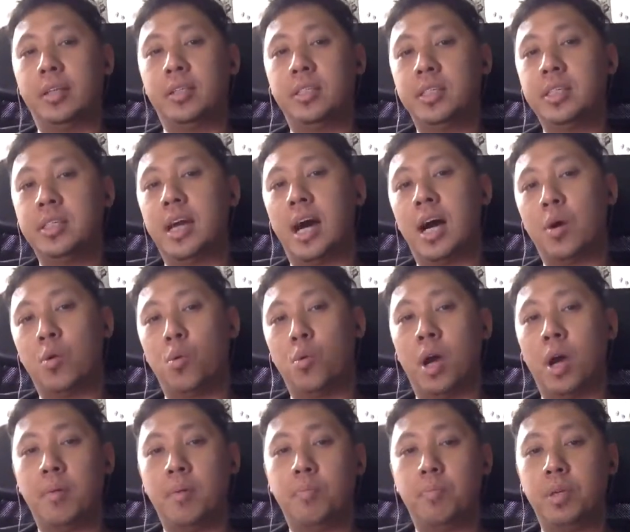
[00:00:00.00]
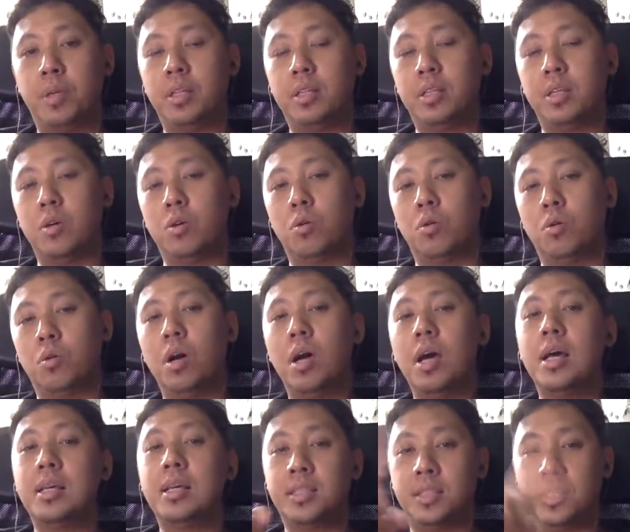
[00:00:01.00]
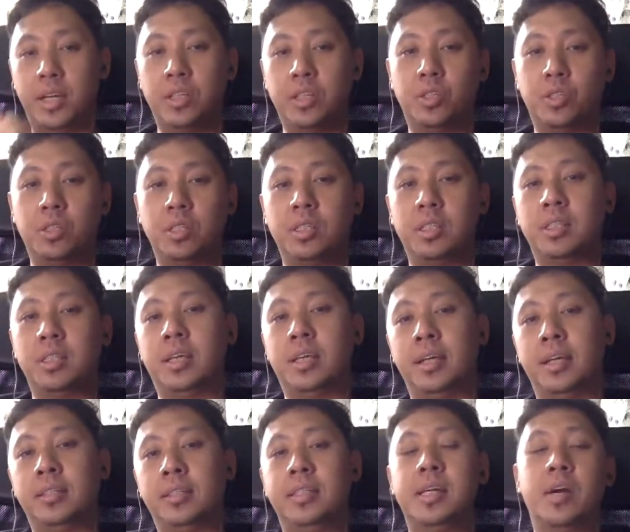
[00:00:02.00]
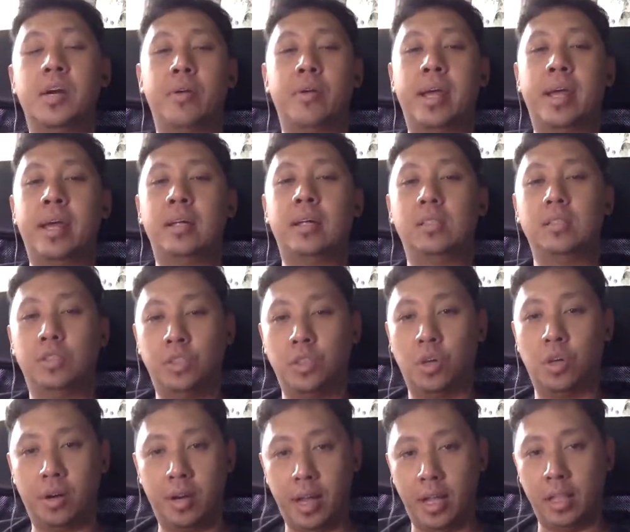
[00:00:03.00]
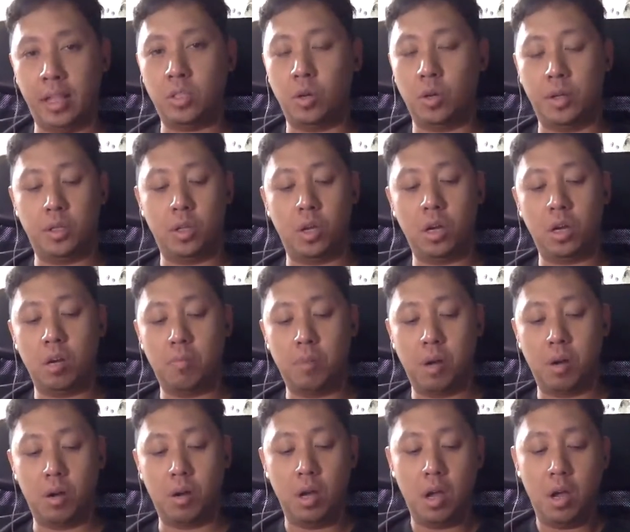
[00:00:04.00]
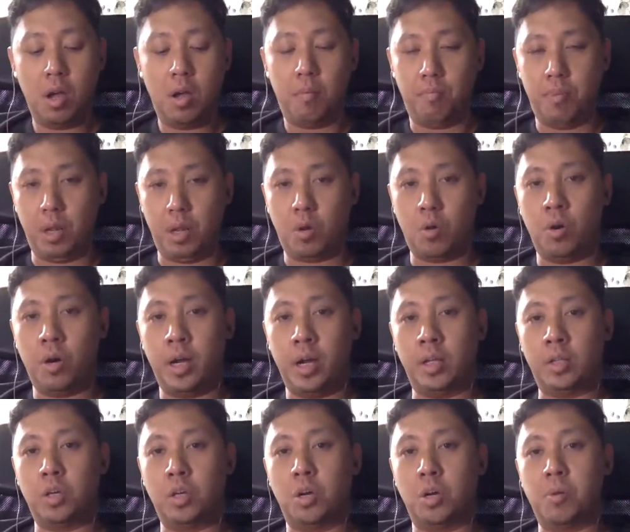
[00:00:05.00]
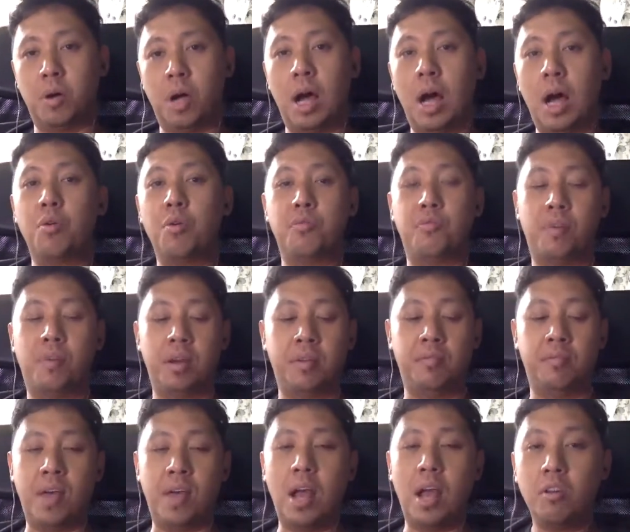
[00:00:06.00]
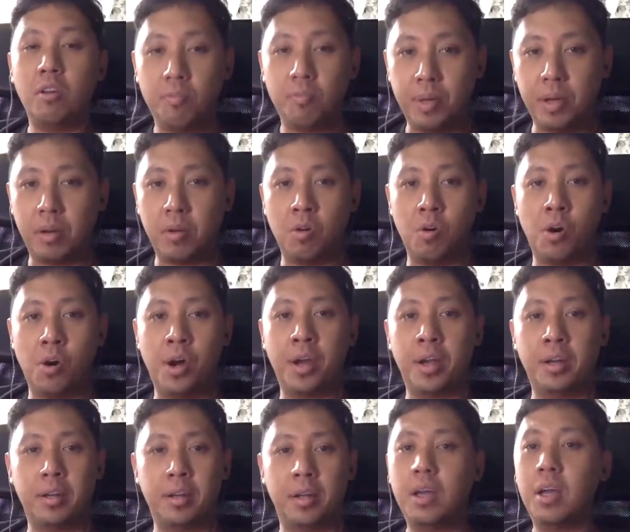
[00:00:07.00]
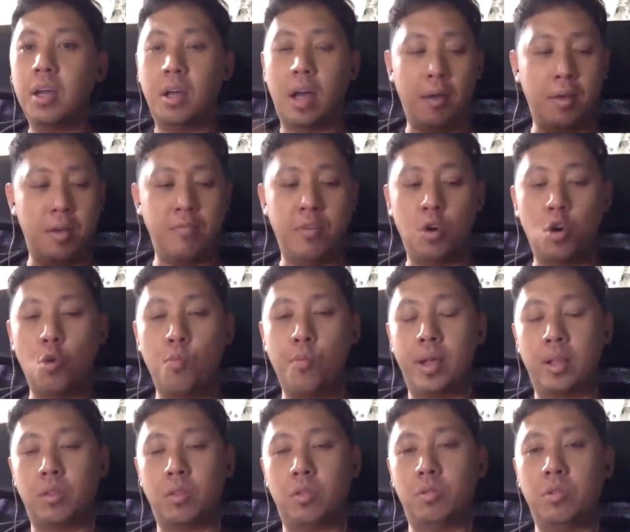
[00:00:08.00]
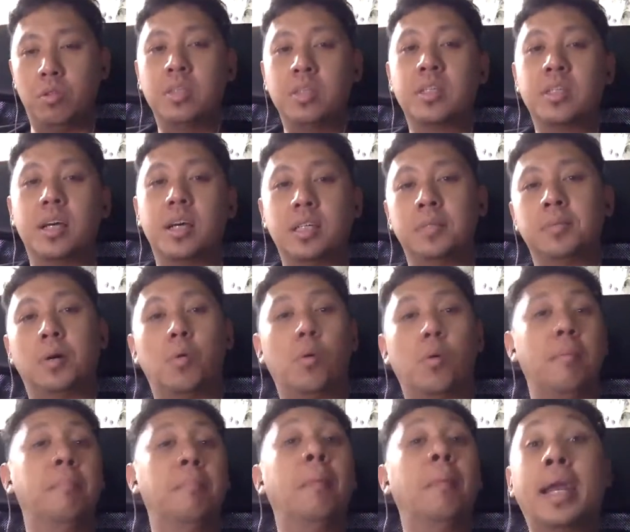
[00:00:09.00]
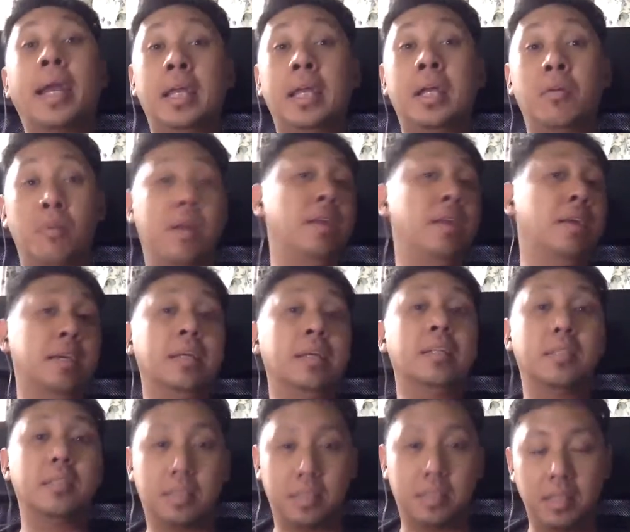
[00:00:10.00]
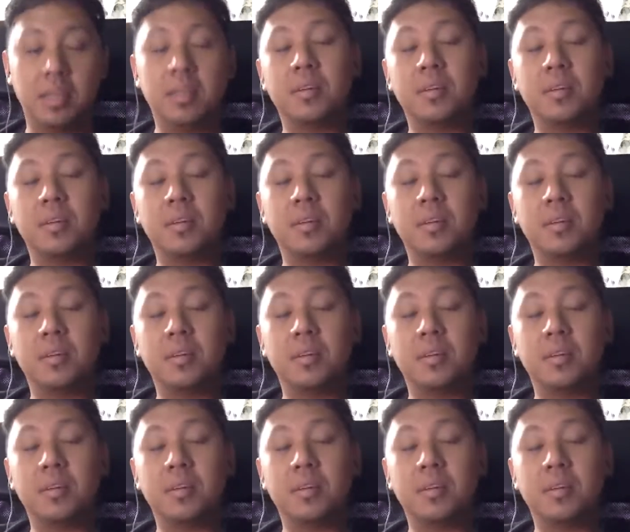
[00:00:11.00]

CRYPTO Central CENTRAL.net. So I talk about Bitcoin. I talk about how you find the value of Bitcoin. I even go back to discussing about what money really is.